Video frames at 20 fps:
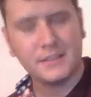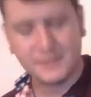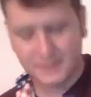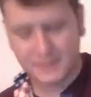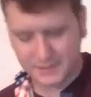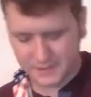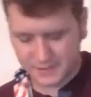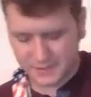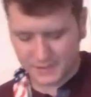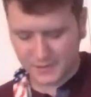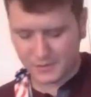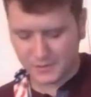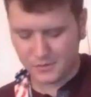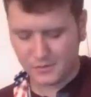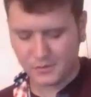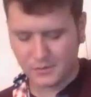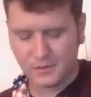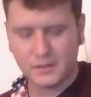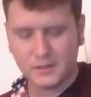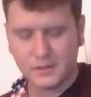
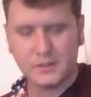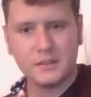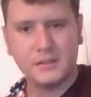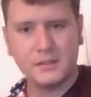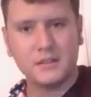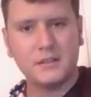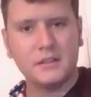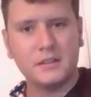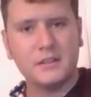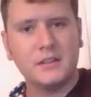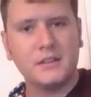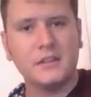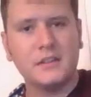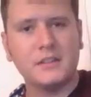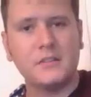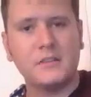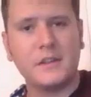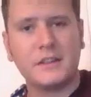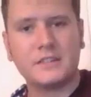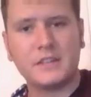So
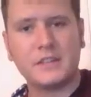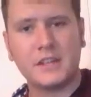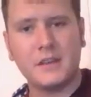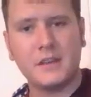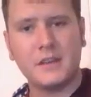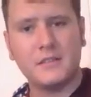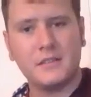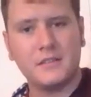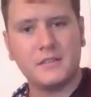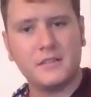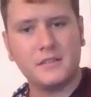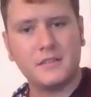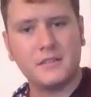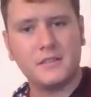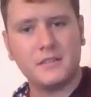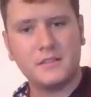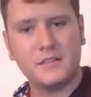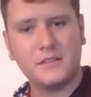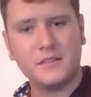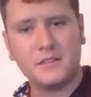you actually get,
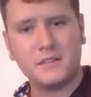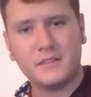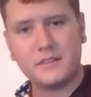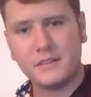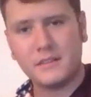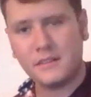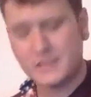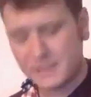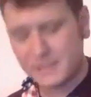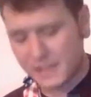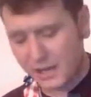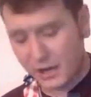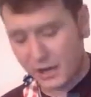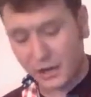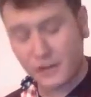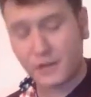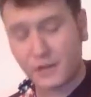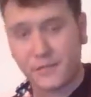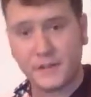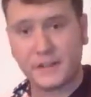this is going to
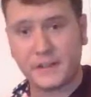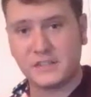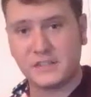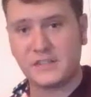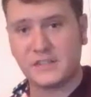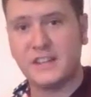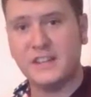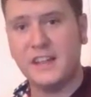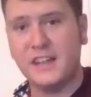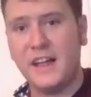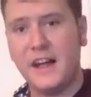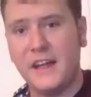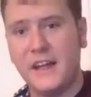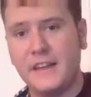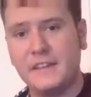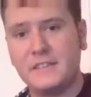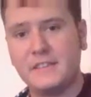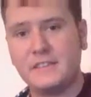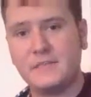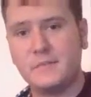hurt your fingers a
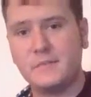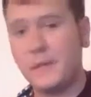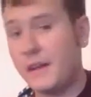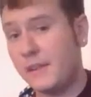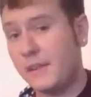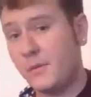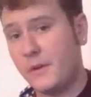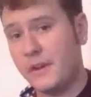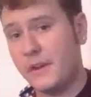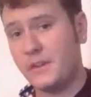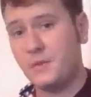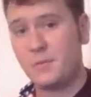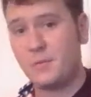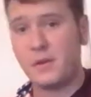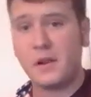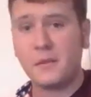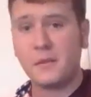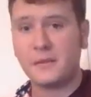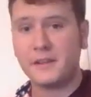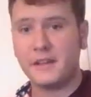lot, by the way. You
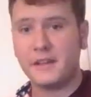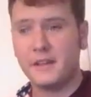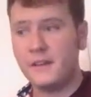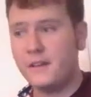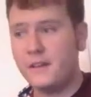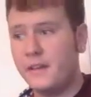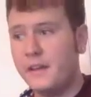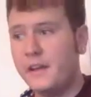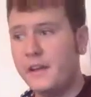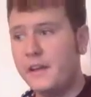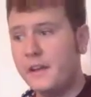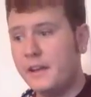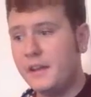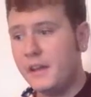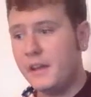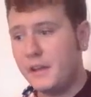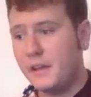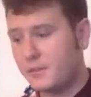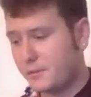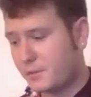probably,
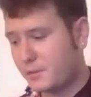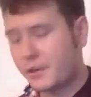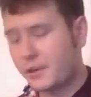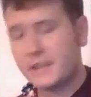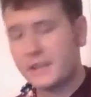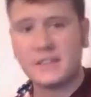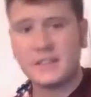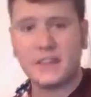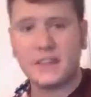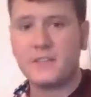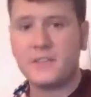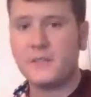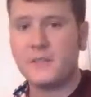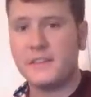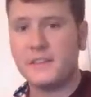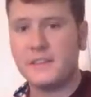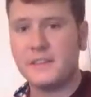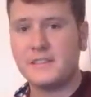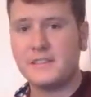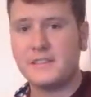if you're progressing through
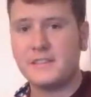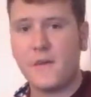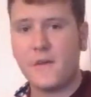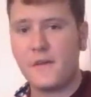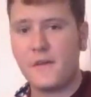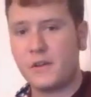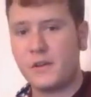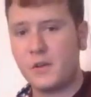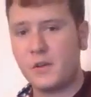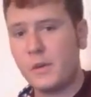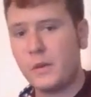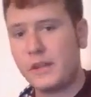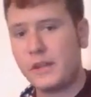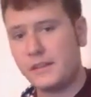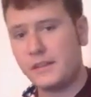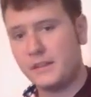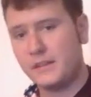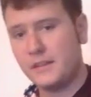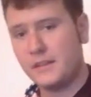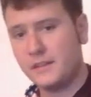these
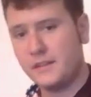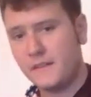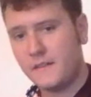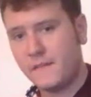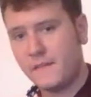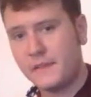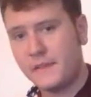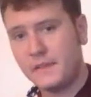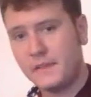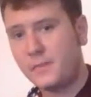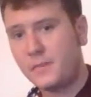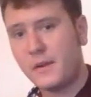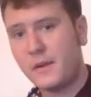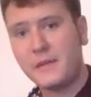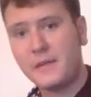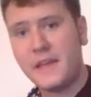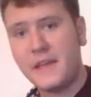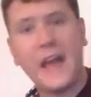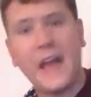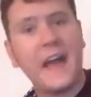quickly, then you
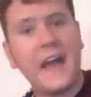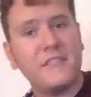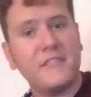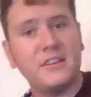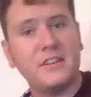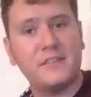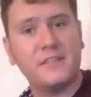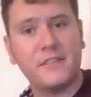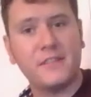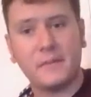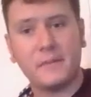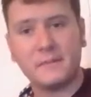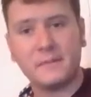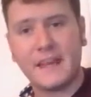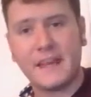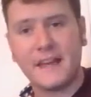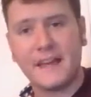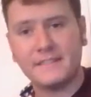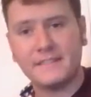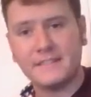probably haven't developed
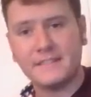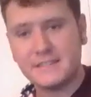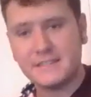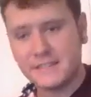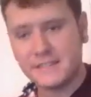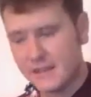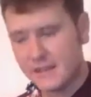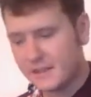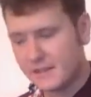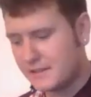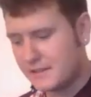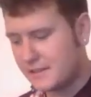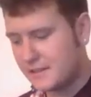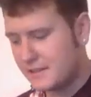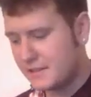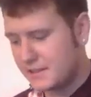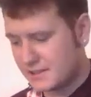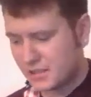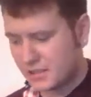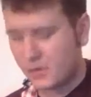calluses yet,
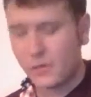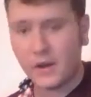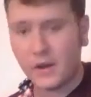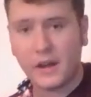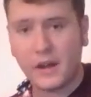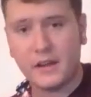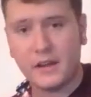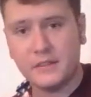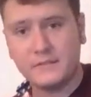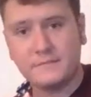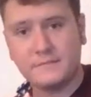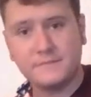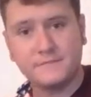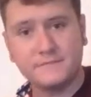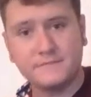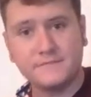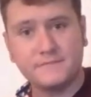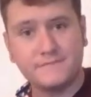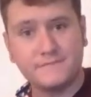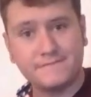so
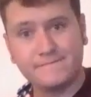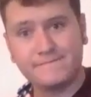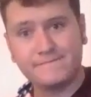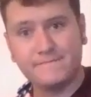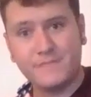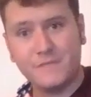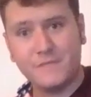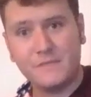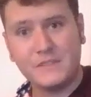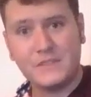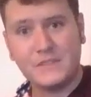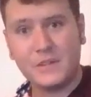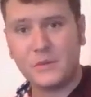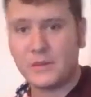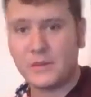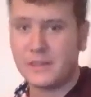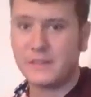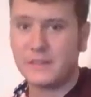don't kill